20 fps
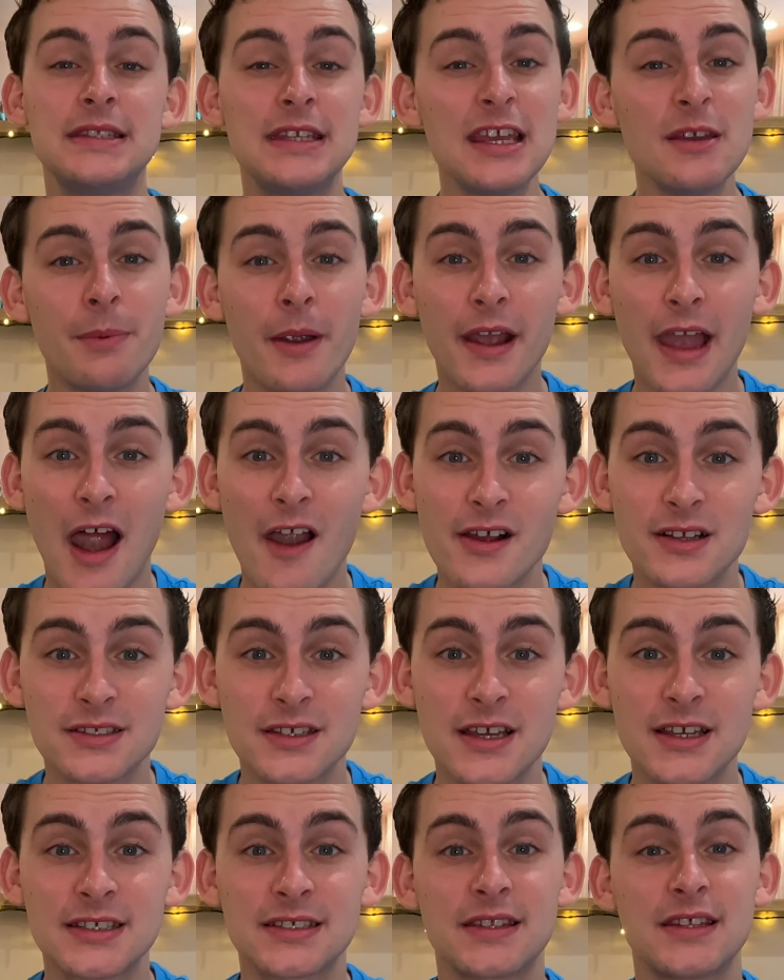deeper
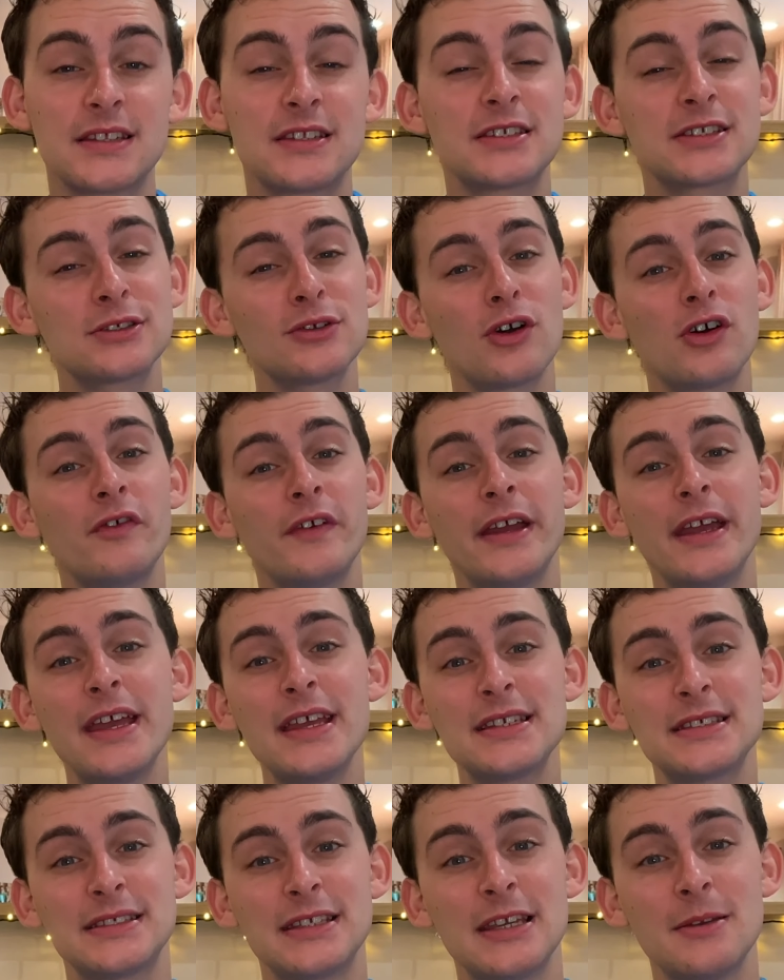characters, the story
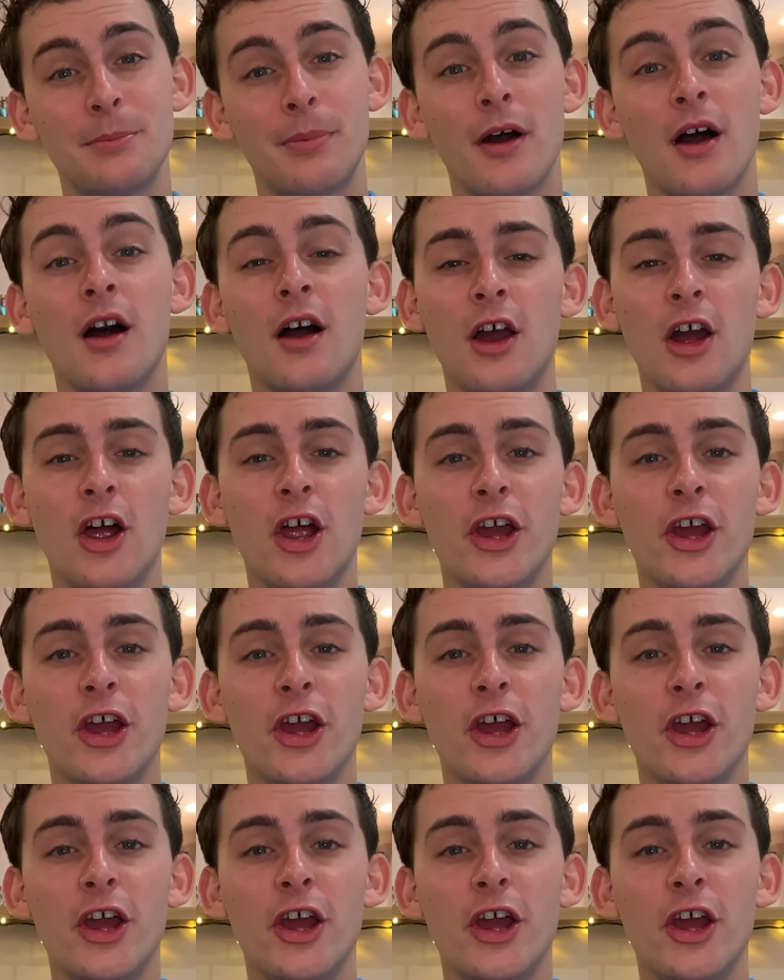is deeper,